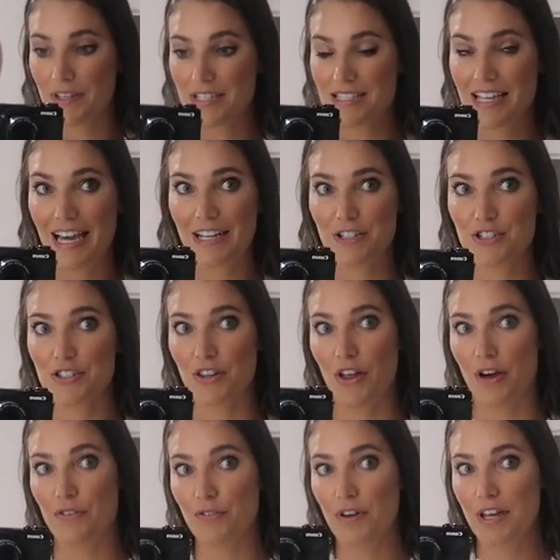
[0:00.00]
this I just
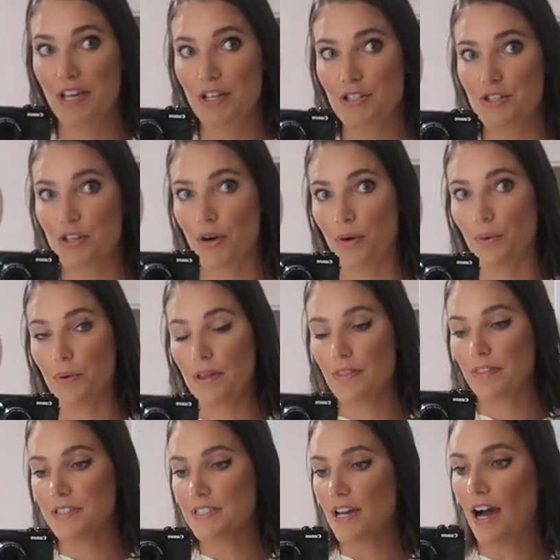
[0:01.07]
love. So
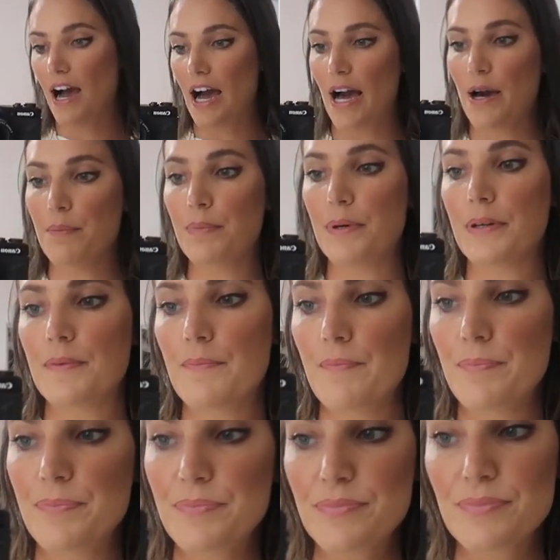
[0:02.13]
the top
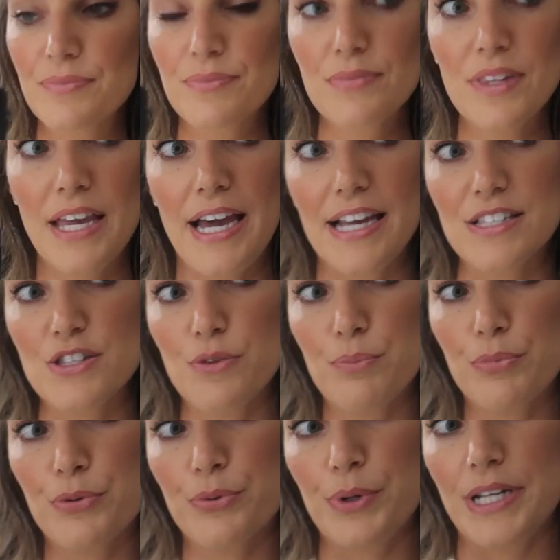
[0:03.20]
has the
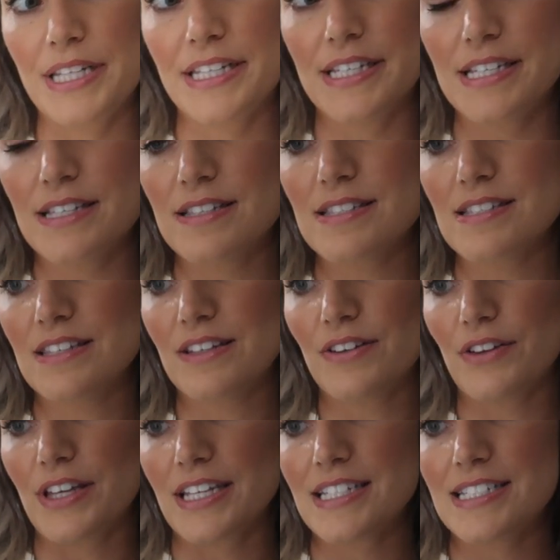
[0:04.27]
prettiest
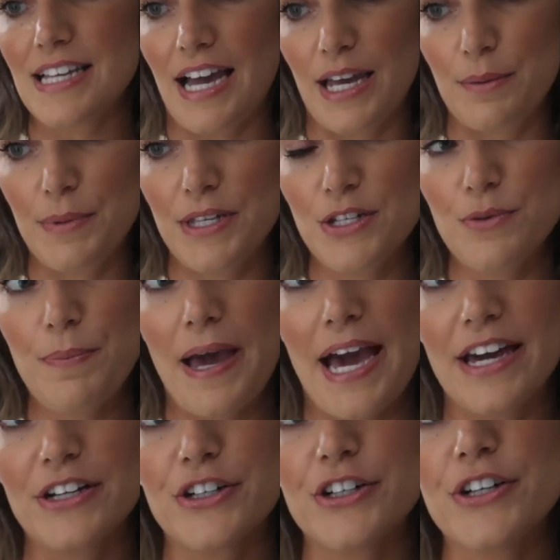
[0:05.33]
like a diamond
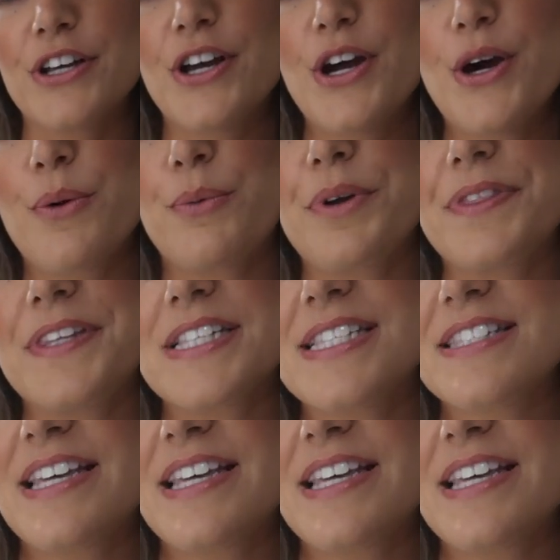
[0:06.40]
pattern with this